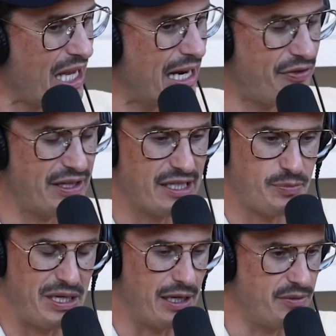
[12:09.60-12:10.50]
And I think this
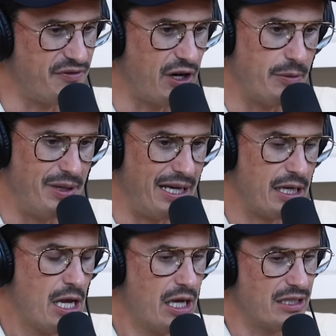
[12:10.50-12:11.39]
becomes very big
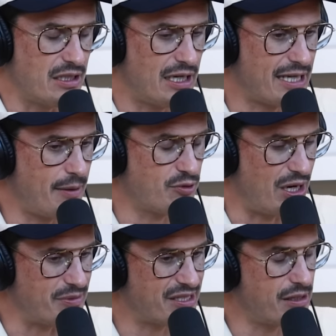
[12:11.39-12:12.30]
because a lot of times when
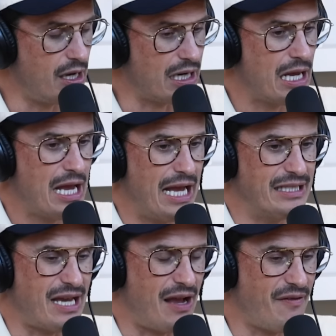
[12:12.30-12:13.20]
I'm stuck,
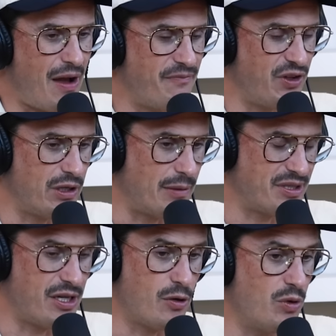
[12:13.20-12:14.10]
it's i am feeling I'm
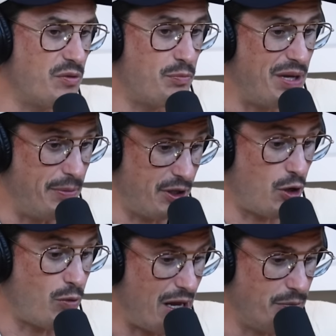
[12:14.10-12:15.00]
stuck with people that
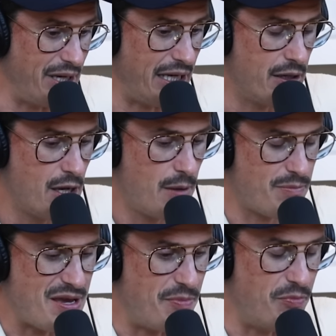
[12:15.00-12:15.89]
are around me,
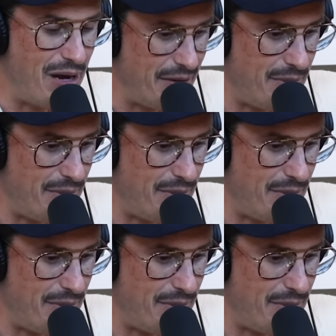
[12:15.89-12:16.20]
people, my